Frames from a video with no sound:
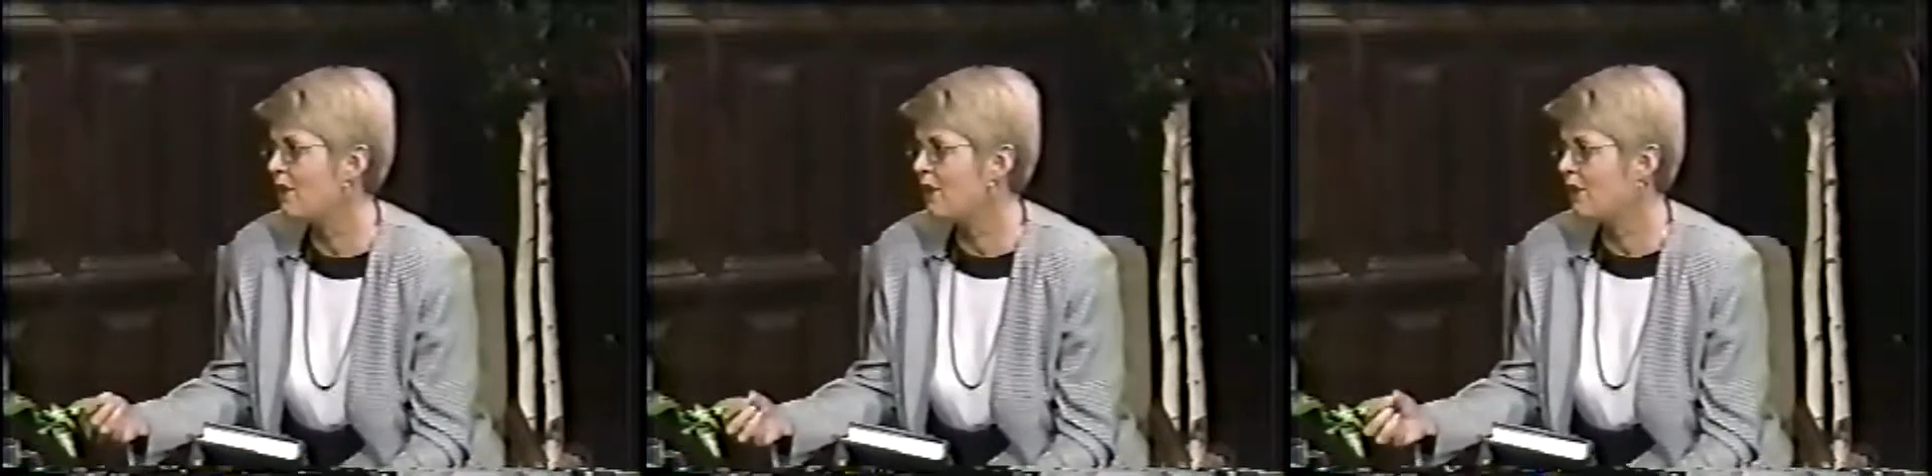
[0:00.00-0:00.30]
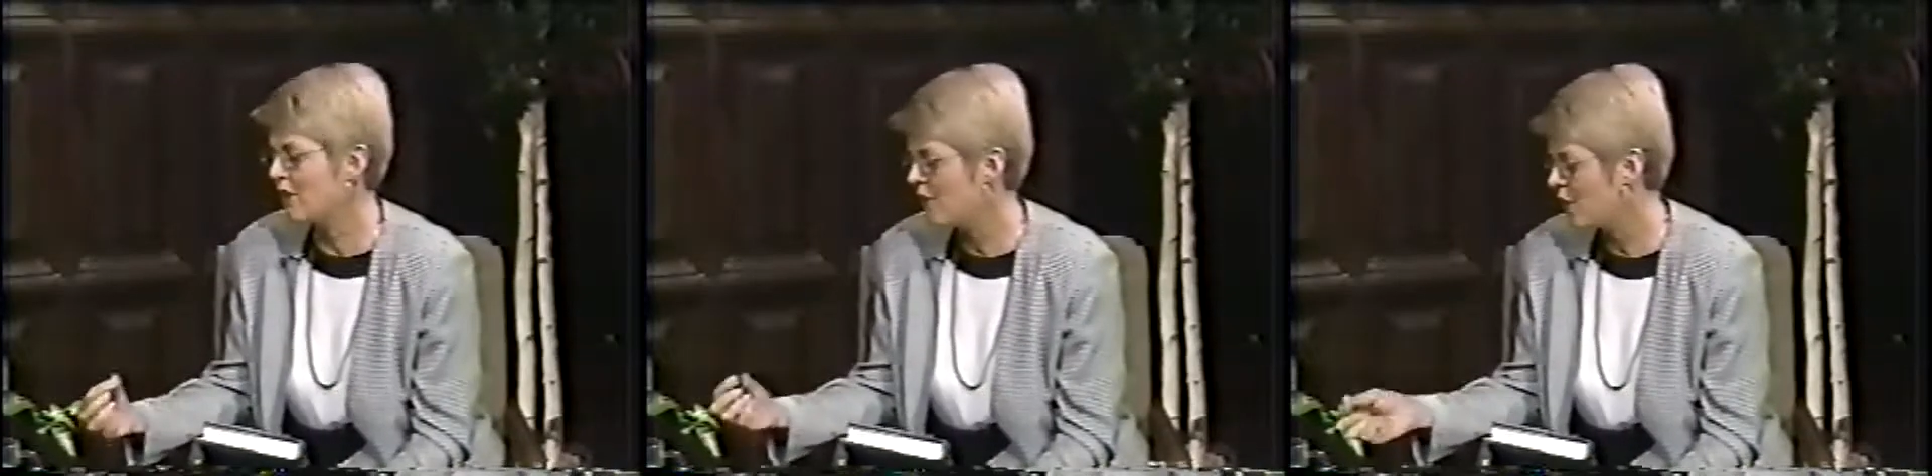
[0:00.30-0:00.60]

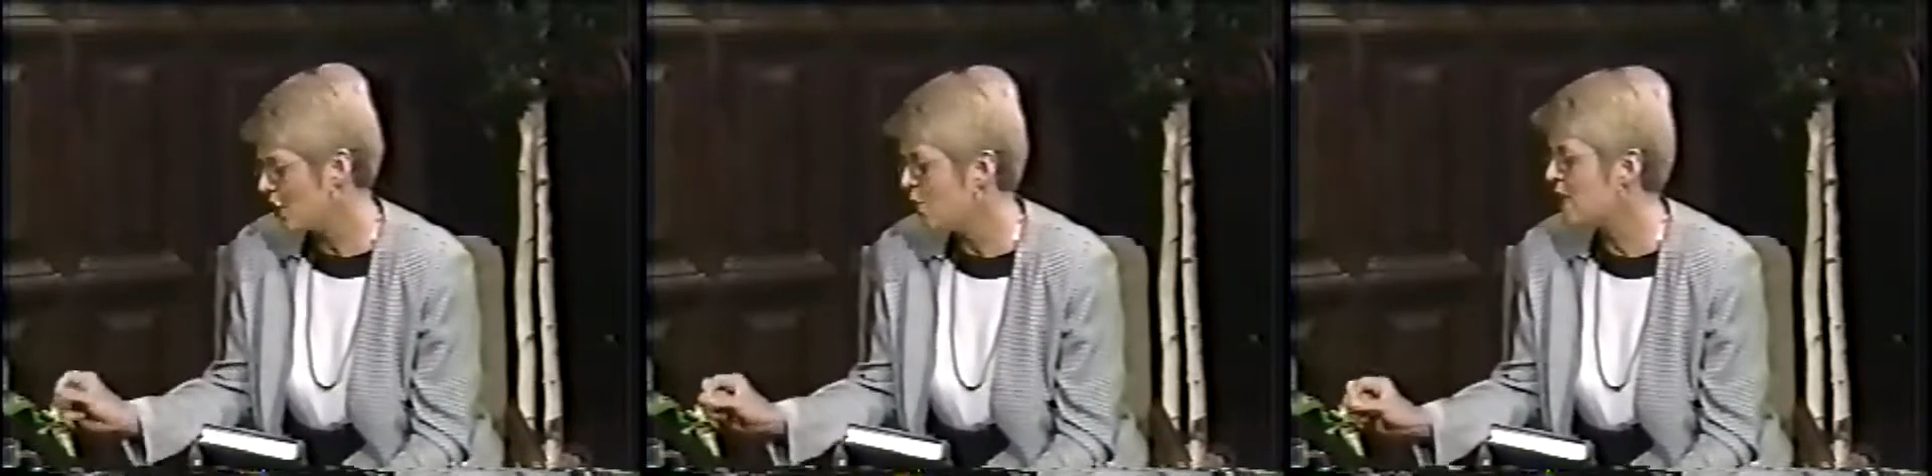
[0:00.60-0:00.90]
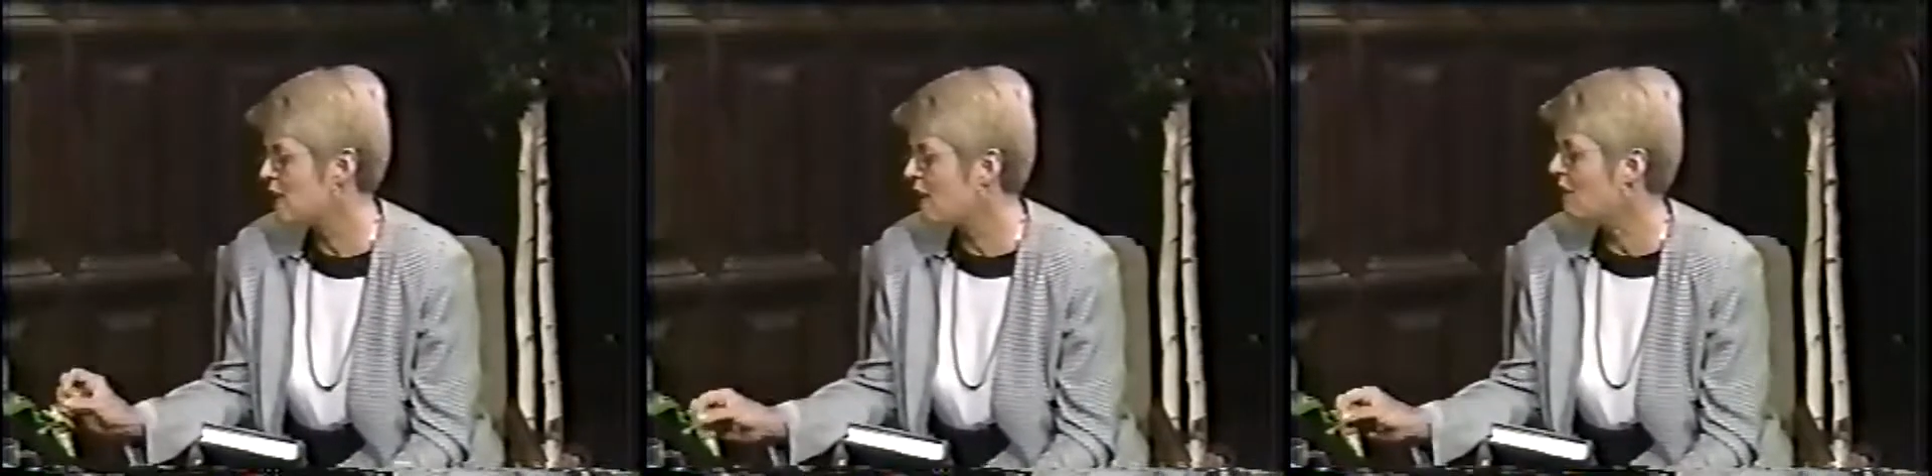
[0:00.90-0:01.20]
because
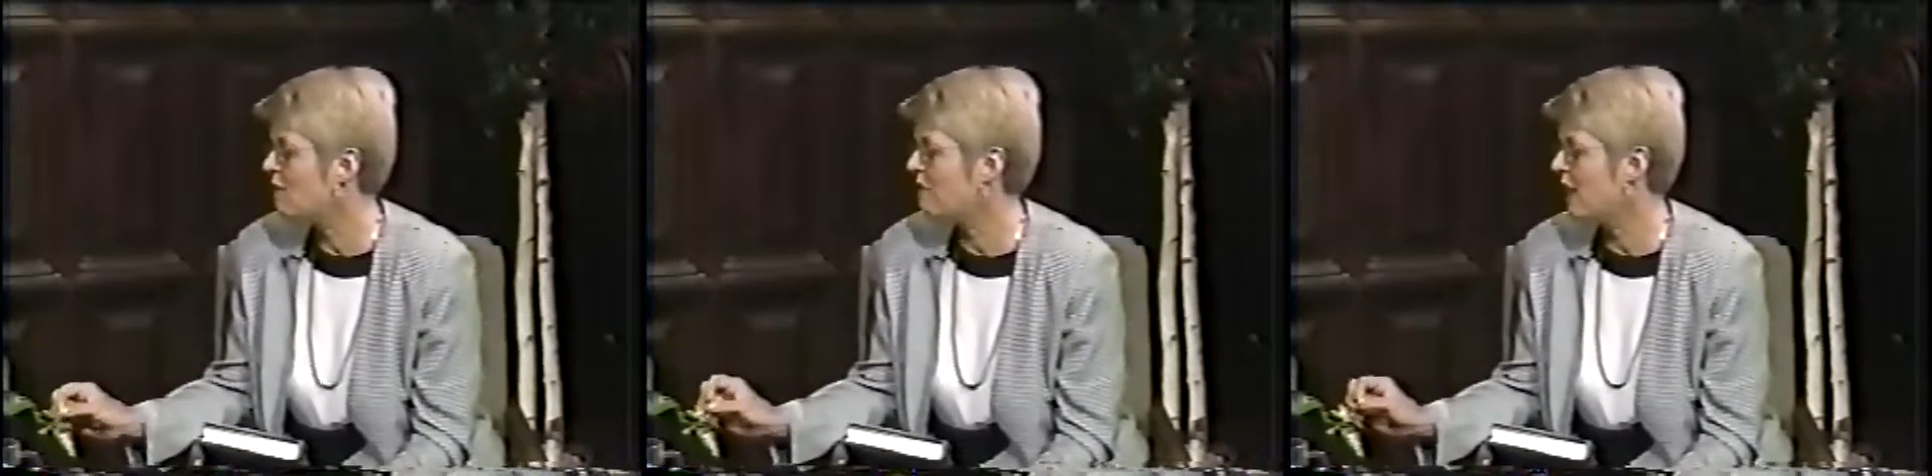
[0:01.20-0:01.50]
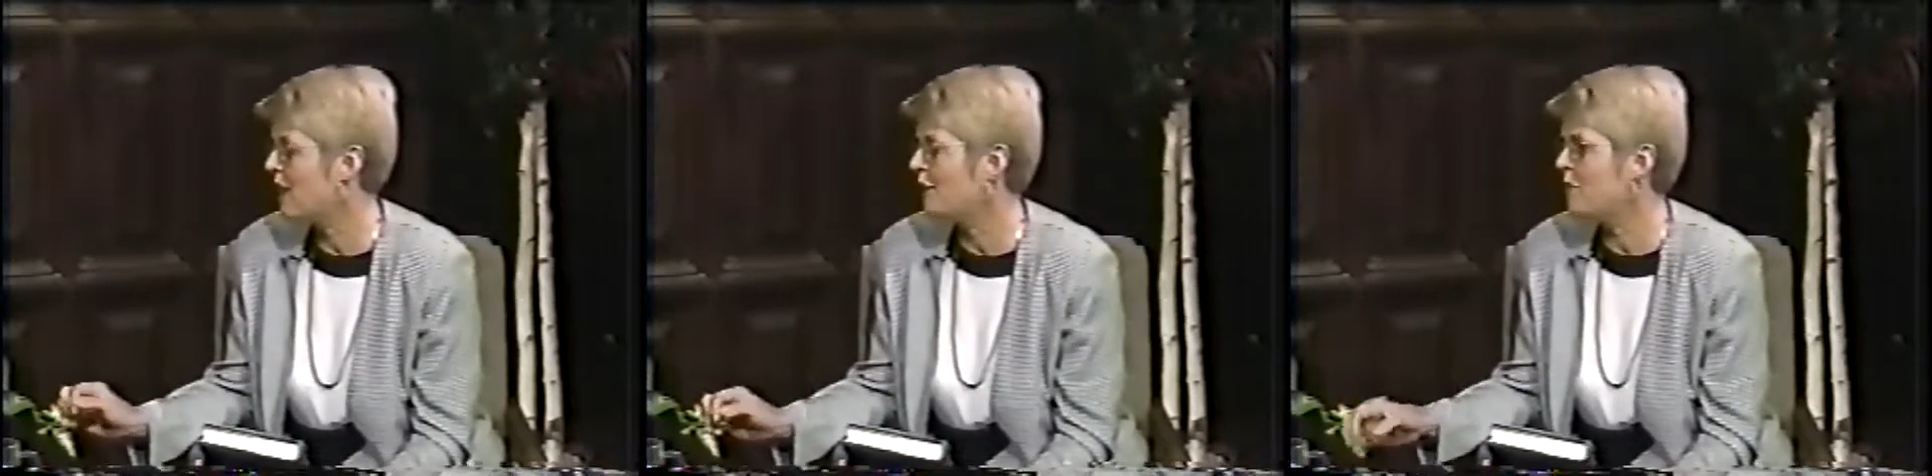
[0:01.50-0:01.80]

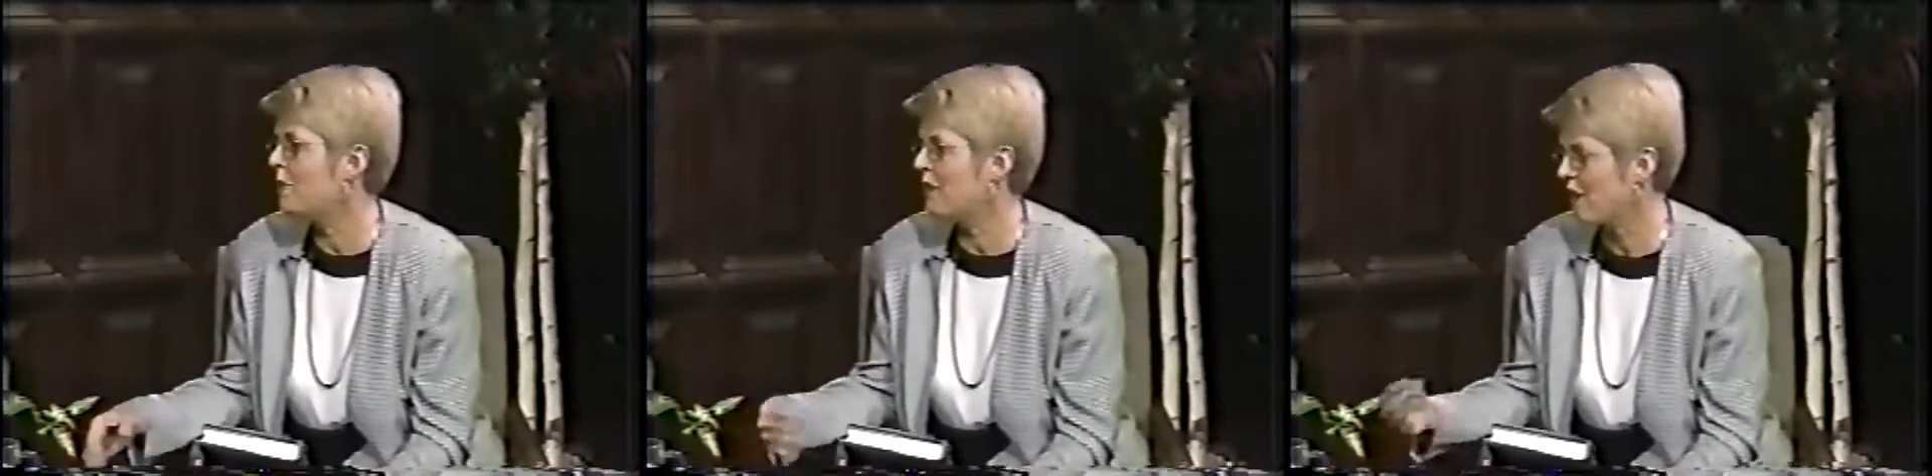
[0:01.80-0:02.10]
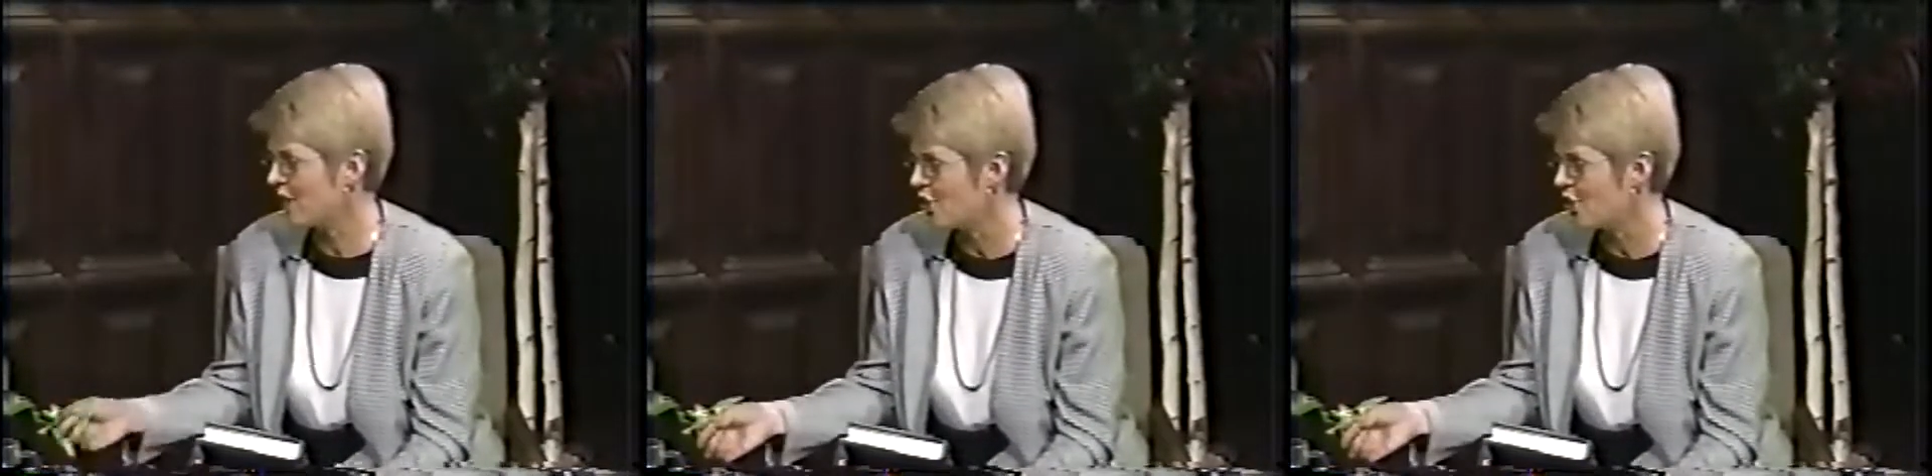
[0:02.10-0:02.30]
much of